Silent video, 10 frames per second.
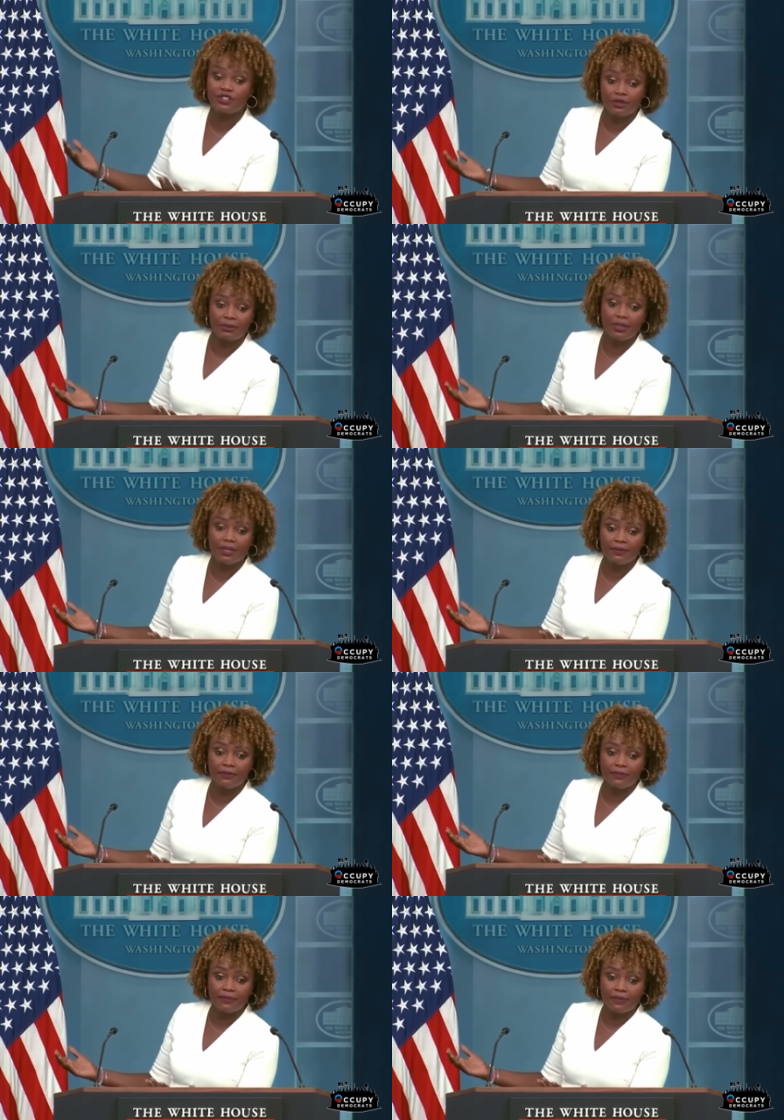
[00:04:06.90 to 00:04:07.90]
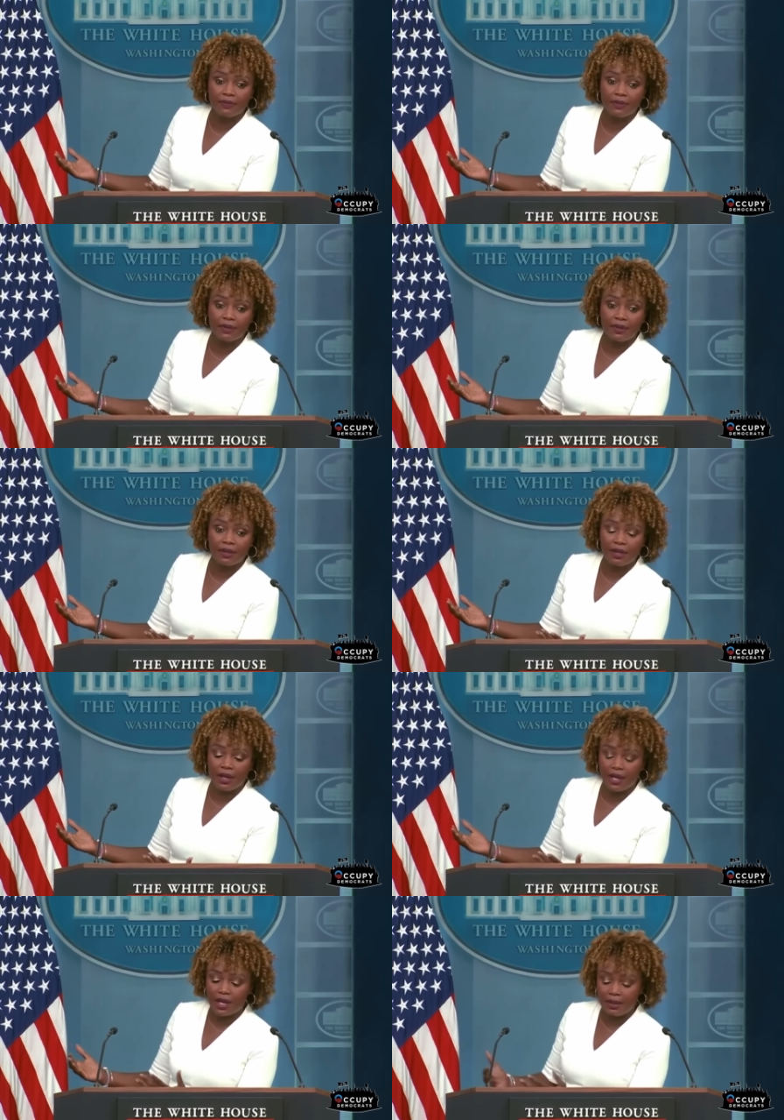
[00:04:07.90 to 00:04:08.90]
shouldn't be.
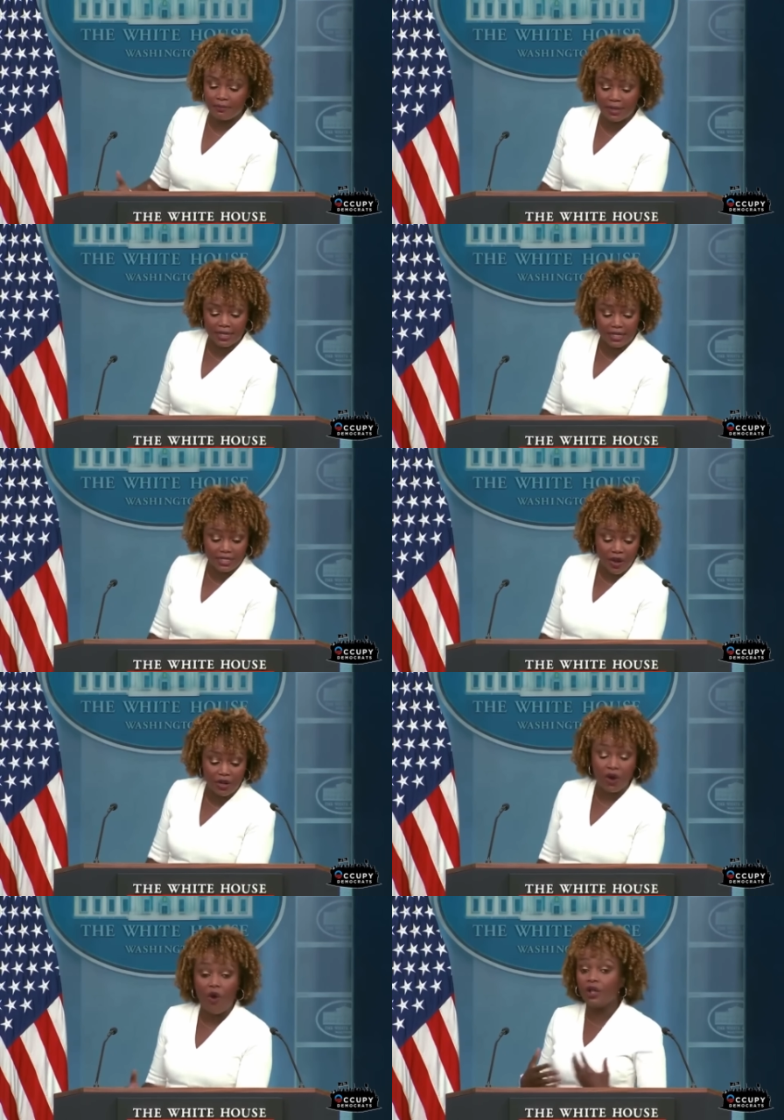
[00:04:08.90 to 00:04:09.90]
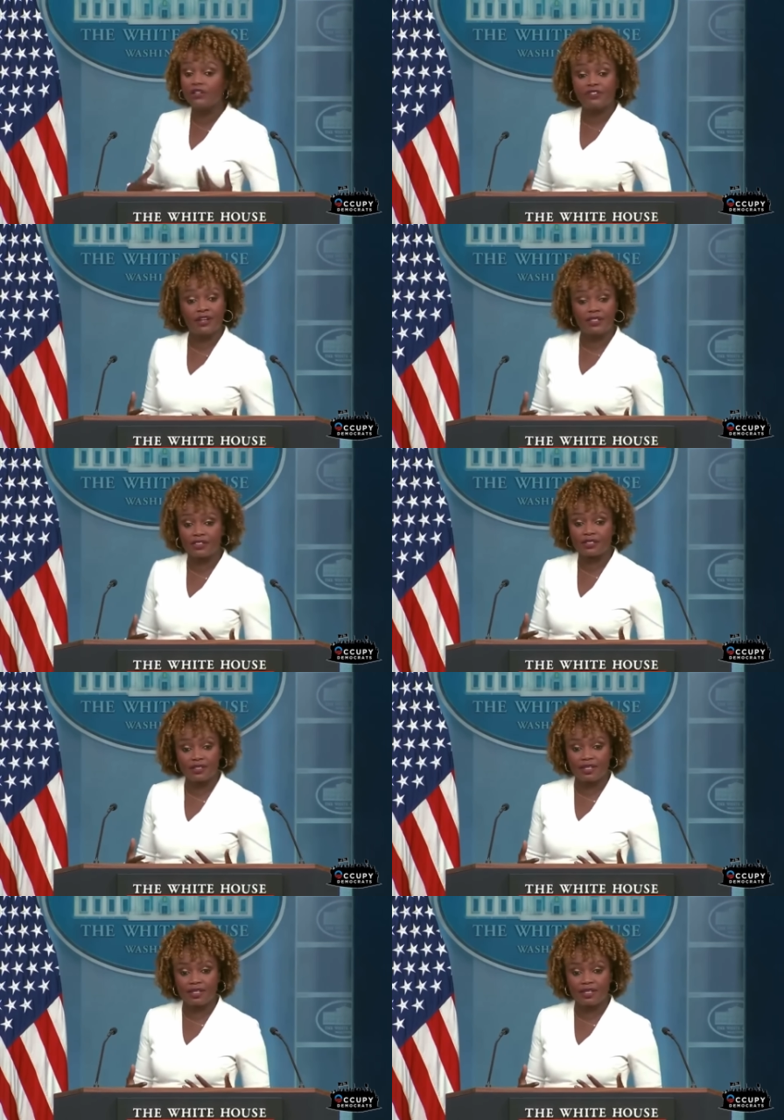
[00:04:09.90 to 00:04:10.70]
Uh, but it is on all of us.